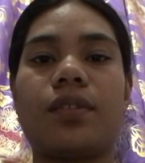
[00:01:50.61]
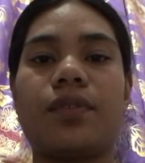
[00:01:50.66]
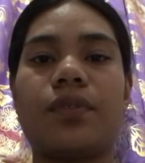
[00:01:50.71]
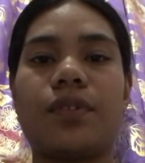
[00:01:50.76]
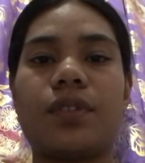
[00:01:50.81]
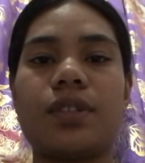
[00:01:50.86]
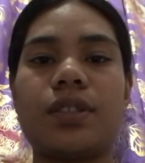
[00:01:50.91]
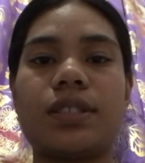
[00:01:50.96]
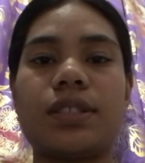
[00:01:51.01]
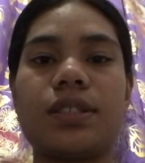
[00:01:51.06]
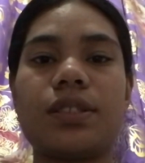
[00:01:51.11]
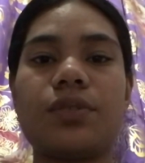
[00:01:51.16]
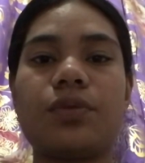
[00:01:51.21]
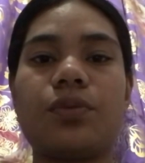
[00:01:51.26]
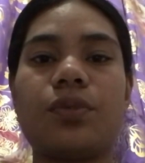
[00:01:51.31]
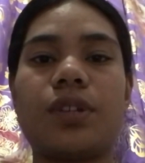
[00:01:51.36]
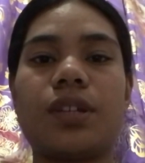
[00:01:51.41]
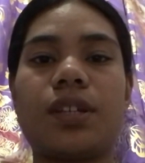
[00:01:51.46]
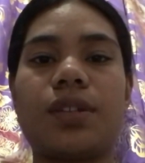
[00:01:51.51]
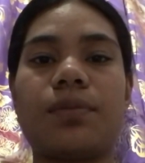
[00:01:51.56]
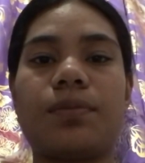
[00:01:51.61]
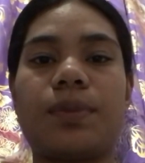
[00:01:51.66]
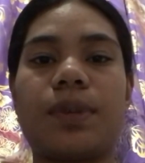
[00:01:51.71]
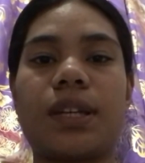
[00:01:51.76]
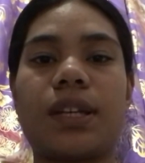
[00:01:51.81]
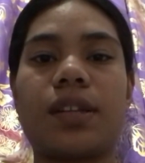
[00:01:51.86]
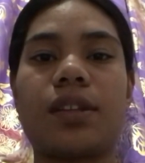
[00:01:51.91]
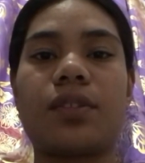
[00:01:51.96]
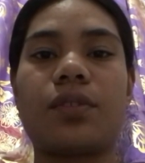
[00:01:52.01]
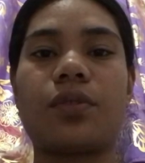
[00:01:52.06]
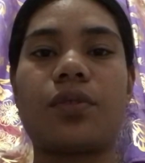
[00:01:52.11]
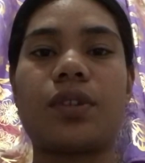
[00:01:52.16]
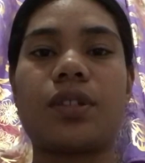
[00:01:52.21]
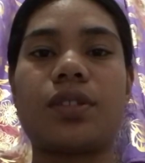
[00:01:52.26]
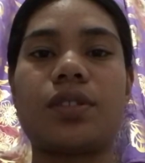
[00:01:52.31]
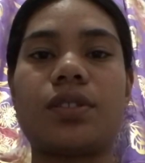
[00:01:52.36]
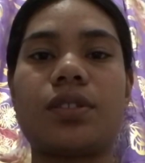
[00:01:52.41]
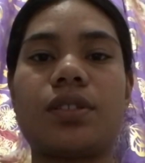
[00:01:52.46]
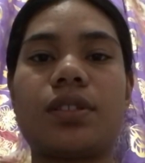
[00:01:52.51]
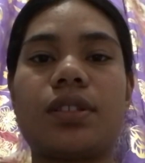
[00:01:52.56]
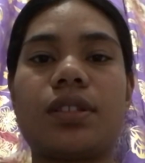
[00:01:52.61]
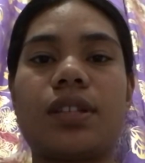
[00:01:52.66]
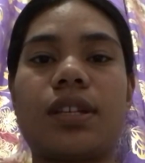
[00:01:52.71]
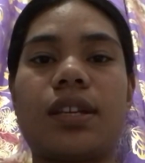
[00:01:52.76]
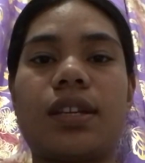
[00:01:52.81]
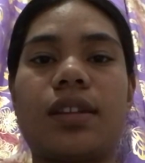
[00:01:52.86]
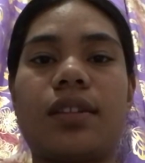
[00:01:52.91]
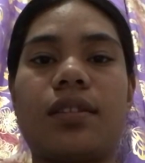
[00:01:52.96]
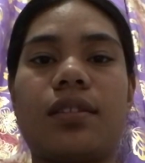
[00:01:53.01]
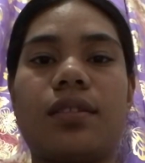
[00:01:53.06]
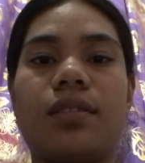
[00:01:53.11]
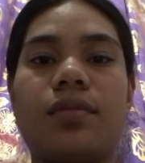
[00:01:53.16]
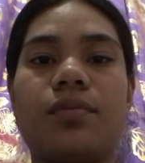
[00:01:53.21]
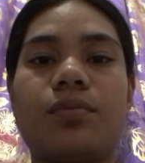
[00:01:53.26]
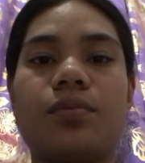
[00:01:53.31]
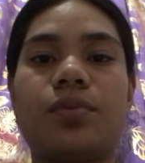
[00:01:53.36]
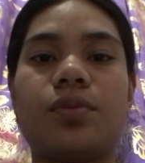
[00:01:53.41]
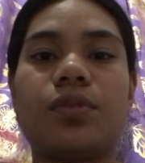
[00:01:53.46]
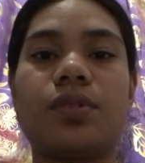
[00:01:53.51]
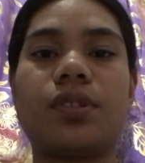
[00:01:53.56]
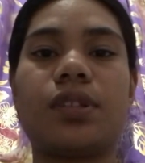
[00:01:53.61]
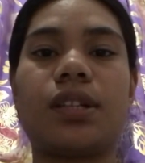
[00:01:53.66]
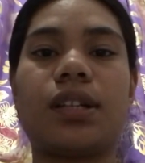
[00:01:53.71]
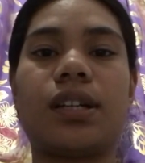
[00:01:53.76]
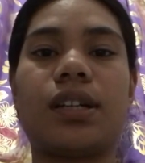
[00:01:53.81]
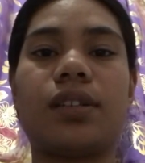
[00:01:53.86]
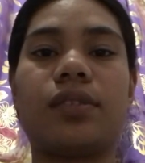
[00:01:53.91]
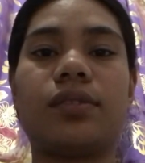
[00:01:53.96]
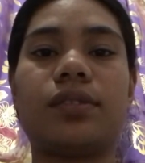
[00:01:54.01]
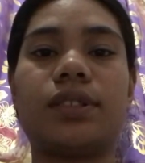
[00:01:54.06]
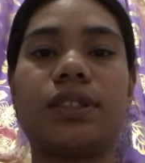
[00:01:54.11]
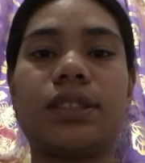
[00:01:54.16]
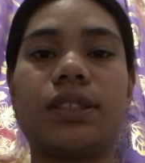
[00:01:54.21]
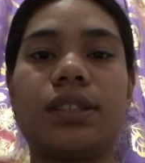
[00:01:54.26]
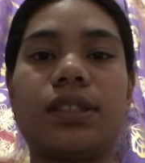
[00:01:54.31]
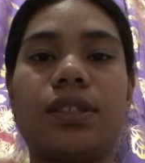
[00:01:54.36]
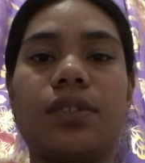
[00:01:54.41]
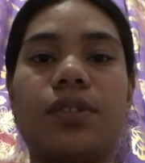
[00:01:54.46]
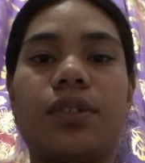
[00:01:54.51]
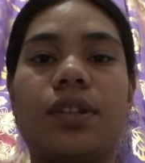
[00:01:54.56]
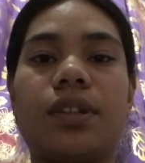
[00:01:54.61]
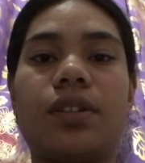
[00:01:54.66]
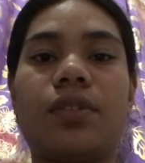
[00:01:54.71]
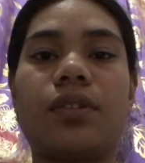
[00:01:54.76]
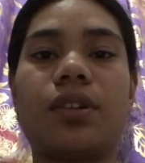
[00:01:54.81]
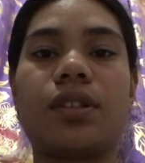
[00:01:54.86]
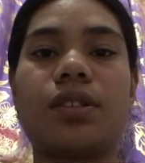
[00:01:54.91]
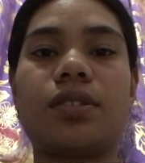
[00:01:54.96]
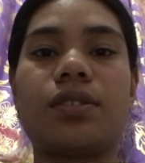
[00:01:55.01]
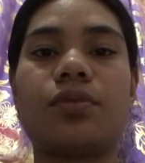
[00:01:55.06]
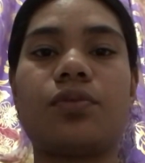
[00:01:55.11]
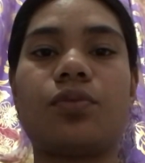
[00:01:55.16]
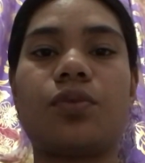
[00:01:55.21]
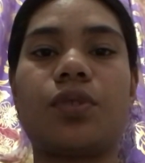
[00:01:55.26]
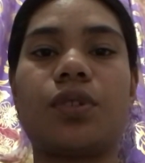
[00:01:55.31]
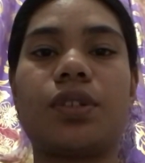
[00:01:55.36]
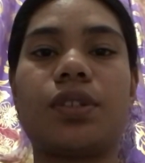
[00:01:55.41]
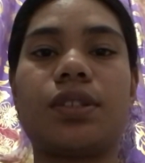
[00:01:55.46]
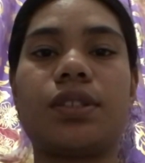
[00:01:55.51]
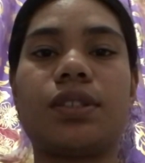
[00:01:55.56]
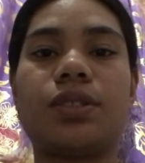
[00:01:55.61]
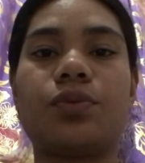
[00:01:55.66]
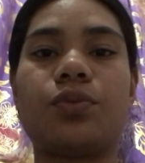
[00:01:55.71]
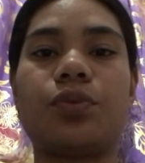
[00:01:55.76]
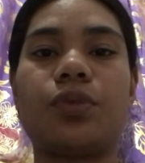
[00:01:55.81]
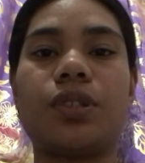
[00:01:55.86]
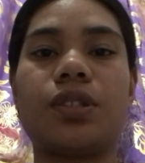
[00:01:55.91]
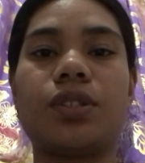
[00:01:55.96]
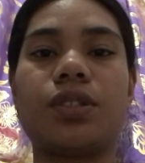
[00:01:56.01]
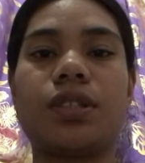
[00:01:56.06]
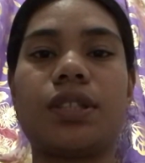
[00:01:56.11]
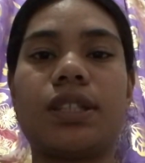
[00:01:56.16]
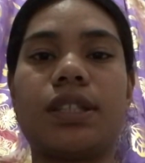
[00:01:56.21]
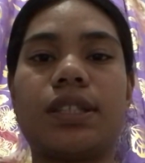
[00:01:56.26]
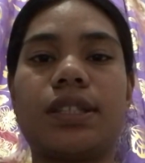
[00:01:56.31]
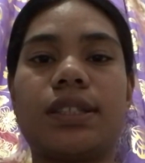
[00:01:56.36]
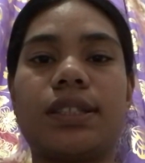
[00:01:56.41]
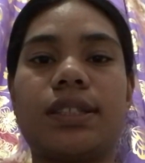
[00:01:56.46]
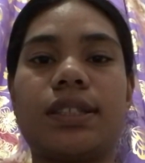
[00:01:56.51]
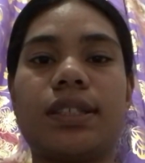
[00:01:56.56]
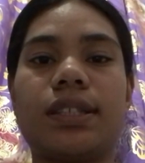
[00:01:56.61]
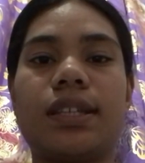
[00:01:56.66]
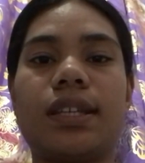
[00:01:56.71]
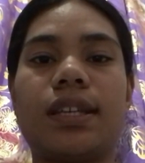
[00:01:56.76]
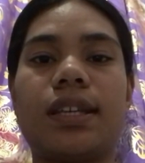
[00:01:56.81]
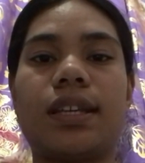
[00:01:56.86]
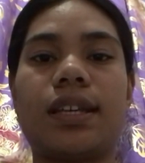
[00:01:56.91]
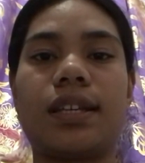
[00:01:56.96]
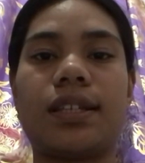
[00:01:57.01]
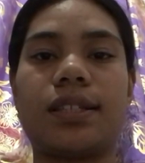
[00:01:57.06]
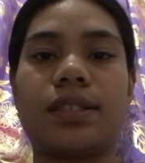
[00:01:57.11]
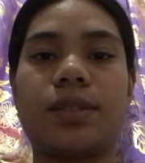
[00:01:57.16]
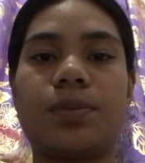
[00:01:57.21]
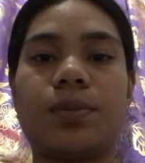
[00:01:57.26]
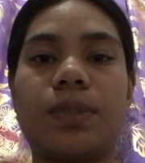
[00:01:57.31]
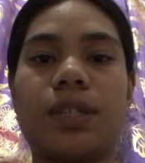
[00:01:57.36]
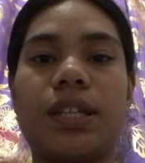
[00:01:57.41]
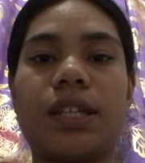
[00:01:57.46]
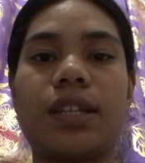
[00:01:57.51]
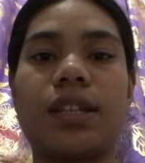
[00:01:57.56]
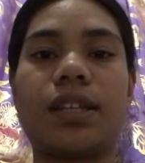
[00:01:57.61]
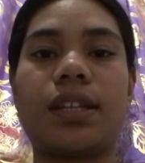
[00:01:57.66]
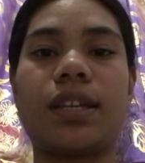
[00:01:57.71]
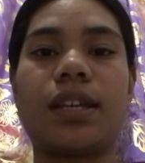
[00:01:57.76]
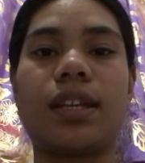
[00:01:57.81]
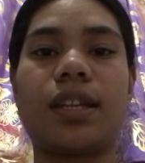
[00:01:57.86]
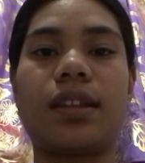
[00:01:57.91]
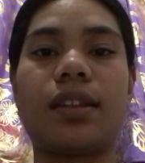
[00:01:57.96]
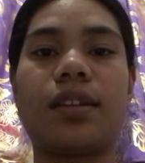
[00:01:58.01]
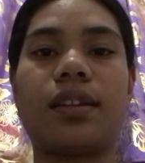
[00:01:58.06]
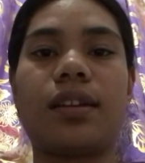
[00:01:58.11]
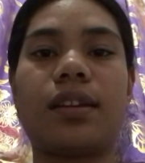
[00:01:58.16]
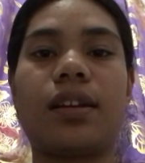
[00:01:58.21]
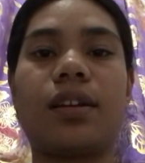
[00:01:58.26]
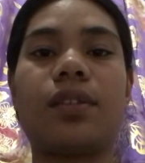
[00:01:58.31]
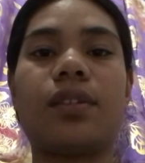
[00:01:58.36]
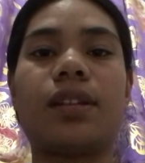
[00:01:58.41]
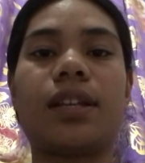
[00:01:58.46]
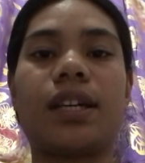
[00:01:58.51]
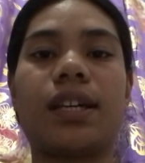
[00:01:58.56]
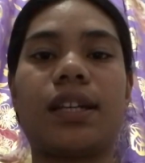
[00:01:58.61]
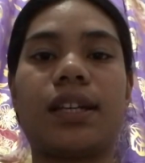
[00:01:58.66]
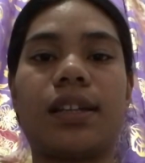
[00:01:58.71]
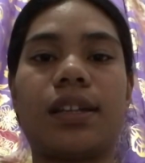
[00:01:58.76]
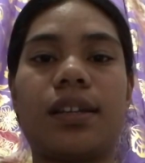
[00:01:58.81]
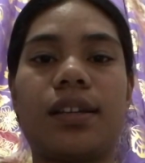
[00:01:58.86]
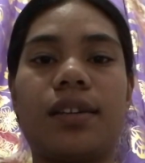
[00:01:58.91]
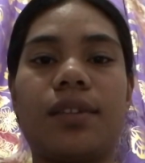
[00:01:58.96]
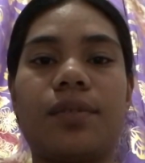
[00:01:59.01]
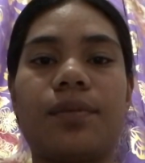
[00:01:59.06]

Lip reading: Firstly, we unpack the question and pull out our direction words, which is explain and how likely.